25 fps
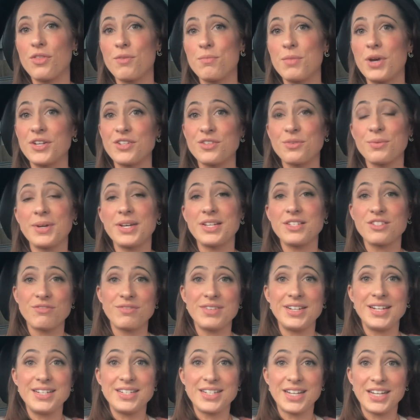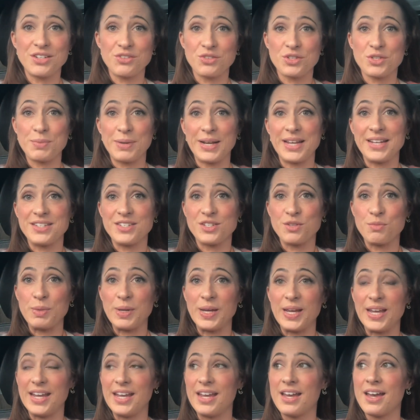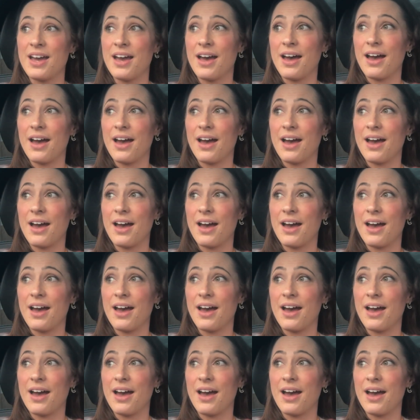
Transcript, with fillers: The motorway is a really dangerous place to be.